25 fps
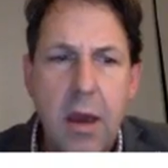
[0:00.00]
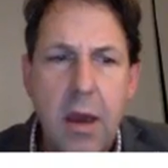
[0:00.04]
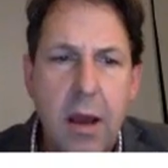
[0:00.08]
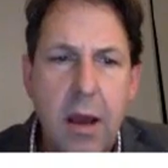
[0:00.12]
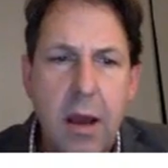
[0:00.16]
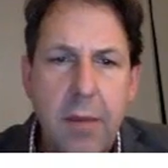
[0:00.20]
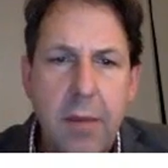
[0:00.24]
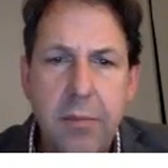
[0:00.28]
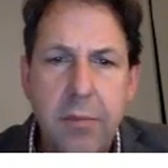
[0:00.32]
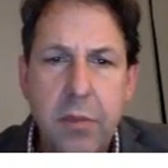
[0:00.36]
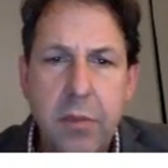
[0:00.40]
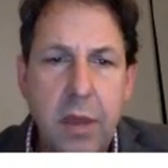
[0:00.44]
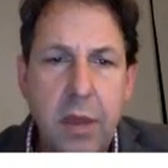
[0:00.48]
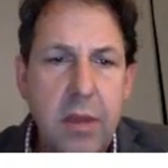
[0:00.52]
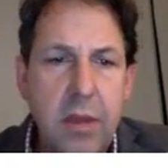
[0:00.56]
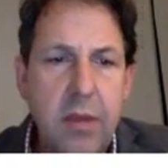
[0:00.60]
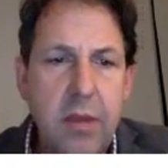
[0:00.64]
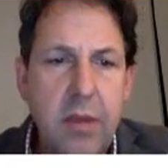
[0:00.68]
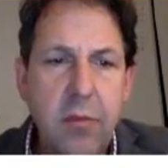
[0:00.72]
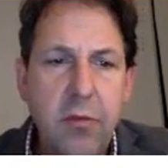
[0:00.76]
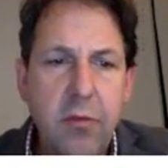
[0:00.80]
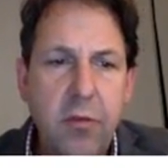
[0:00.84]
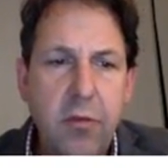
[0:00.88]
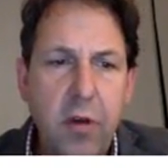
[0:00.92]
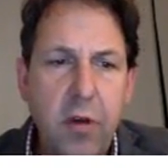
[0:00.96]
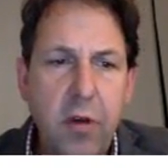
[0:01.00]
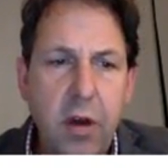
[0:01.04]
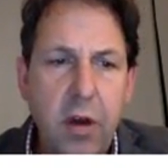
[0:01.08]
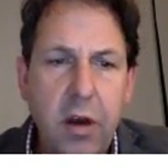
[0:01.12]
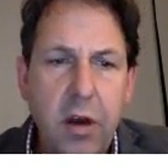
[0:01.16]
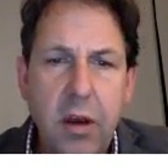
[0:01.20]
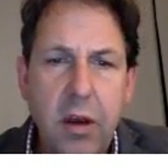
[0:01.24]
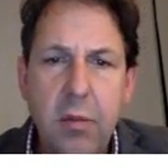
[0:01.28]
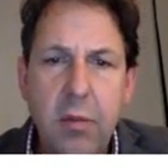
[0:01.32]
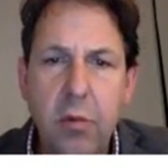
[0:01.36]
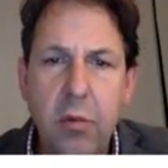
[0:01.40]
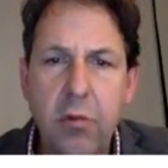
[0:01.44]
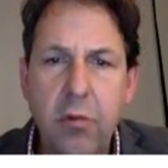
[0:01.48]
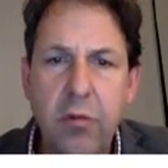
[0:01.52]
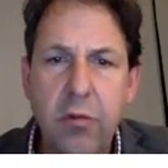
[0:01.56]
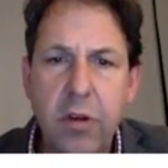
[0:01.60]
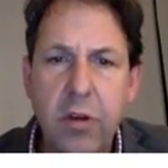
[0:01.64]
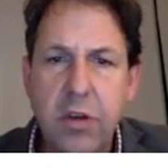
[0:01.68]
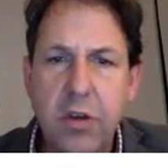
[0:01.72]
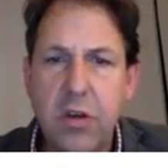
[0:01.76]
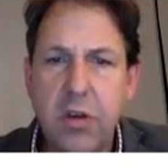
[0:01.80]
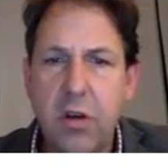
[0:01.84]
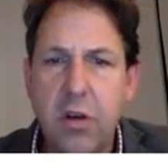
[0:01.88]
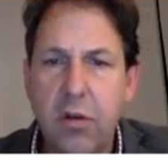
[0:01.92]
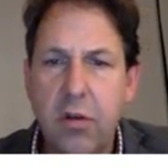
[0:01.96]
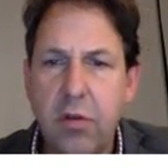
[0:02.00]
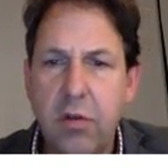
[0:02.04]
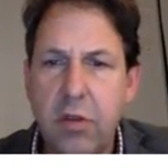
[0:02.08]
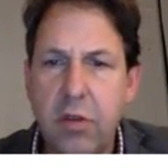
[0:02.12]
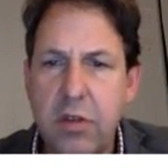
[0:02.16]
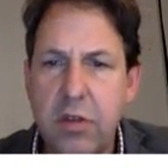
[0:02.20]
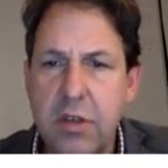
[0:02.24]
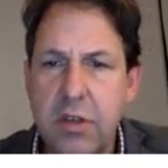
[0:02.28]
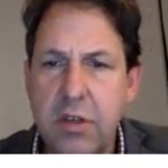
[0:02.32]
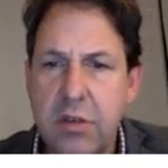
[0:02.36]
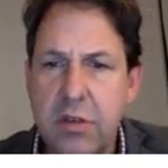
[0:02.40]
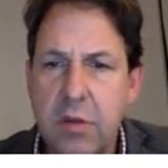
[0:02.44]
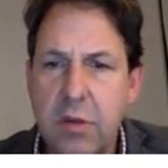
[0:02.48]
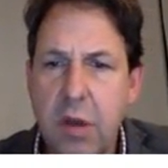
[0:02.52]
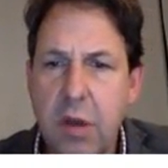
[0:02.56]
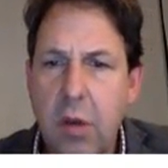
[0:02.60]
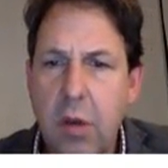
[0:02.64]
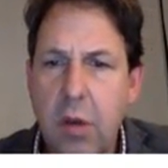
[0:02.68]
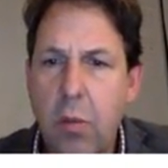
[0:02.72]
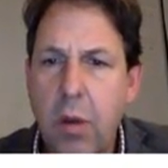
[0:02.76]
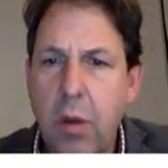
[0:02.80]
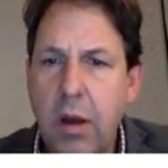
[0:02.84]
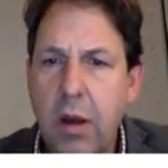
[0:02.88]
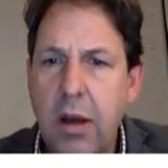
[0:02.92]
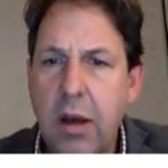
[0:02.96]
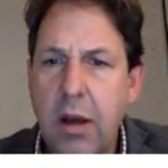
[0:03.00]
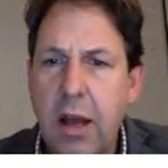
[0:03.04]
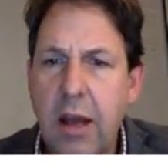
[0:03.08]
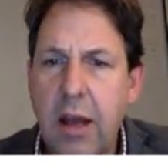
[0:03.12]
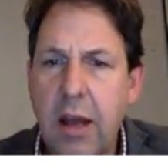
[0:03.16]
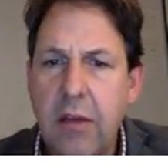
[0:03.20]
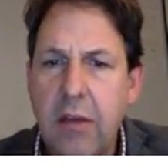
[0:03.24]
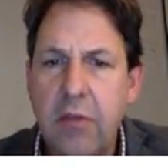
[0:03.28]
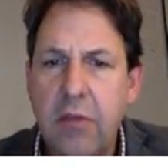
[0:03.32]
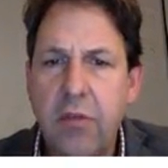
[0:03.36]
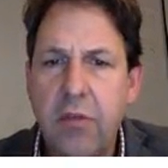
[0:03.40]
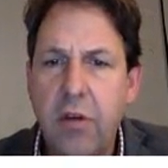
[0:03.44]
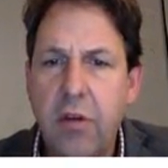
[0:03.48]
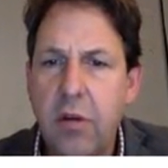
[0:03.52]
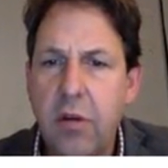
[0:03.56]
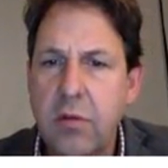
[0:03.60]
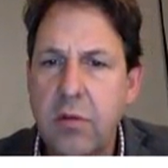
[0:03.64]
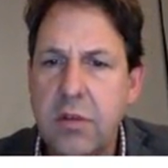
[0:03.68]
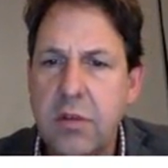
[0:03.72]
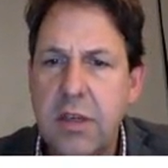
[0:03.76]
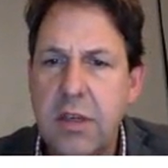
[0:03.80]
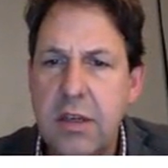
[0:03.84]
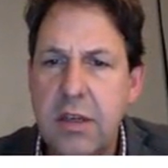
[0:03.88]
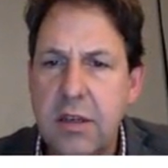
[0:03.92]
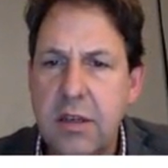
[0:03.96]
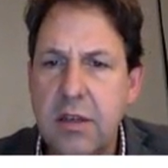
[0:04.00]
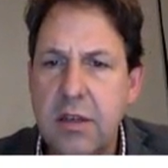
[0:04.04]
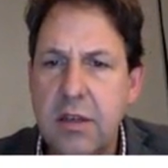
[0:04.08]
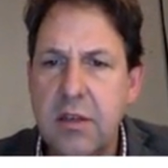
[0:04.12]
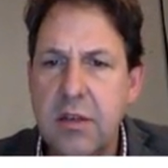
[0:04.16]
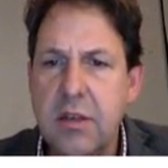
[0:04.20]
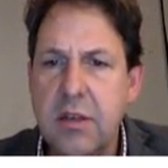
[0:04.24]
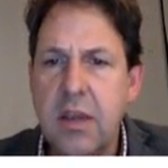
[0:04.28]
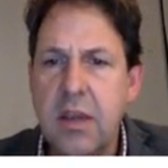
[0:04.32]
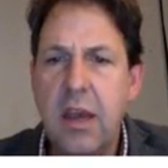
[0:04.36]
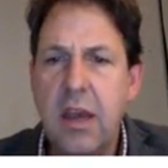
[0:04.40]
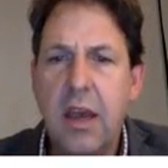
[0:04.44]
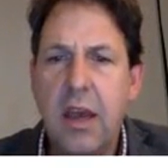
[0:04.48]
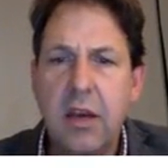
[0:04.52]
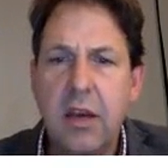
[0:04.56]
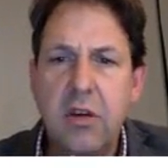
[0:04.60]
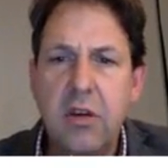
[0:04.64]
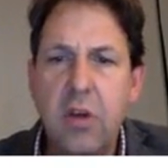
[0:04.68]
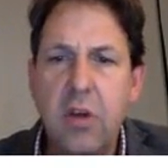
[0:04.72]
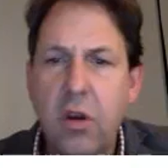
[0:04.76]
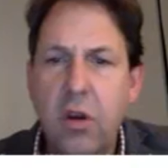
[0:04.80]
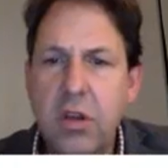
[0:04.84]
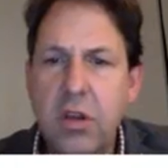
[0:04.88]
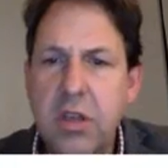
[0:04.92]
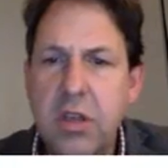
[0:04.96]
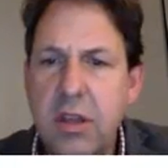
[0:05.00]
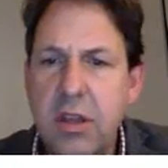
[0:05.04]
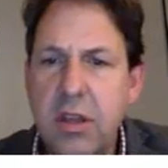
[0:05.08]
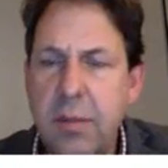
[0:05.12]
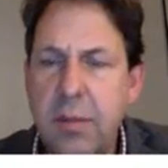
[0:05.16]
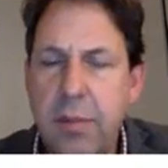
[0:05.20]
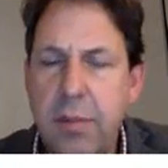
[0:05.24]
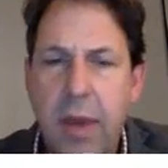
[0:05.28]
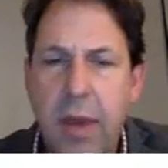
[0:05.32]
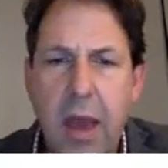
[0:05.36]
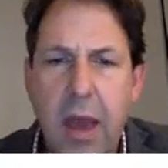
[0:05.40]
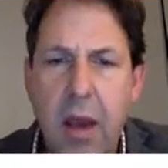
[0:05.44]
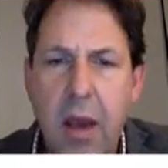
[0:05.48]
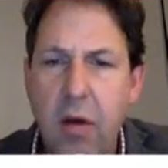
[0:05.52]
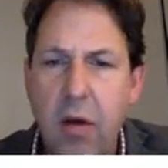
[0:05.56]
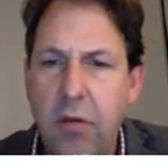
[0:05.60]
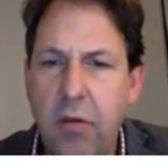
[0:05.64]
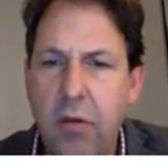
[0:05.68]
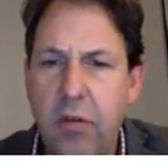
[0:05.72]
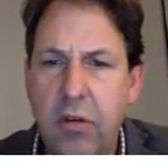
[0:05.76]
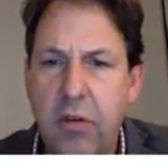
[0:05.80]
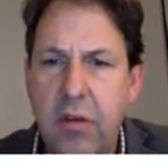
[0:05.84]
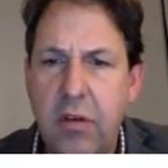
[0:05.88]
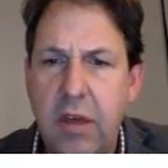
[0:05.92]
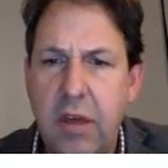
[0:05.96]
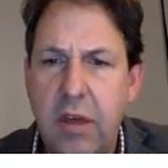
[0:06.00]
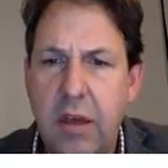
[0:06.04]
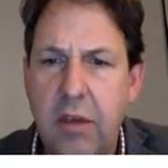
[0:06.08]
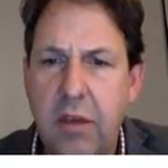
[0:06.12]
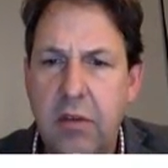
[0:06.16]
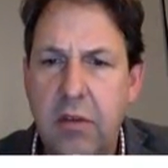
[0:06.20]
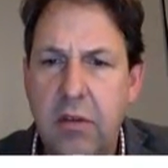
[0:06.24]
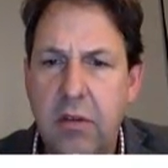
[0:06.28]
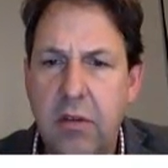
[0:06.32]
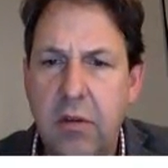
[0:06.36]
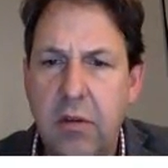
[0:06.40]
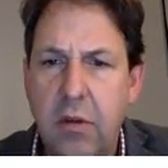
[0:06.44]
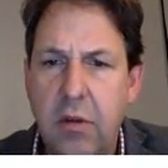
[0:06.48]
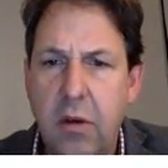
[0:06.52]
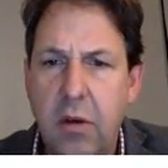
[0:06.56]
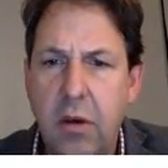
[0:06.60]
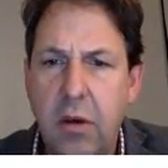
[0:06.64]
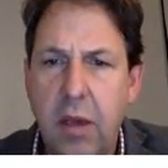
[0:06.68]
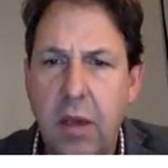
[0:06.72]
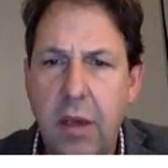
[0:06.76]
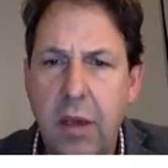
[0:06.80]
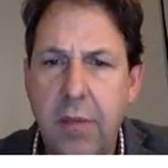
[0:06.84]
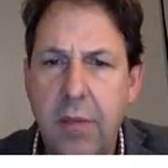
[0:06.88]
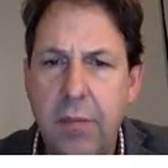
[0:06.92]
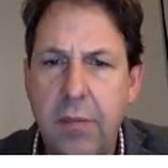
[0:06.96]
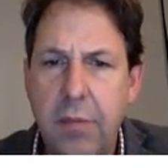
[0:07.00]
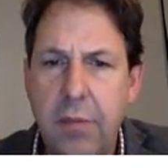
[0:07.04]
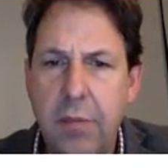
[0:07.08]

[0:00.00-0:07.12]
And then finally, we'll finish it off with just one last final sentence, acknowledging the power of the text. Okay?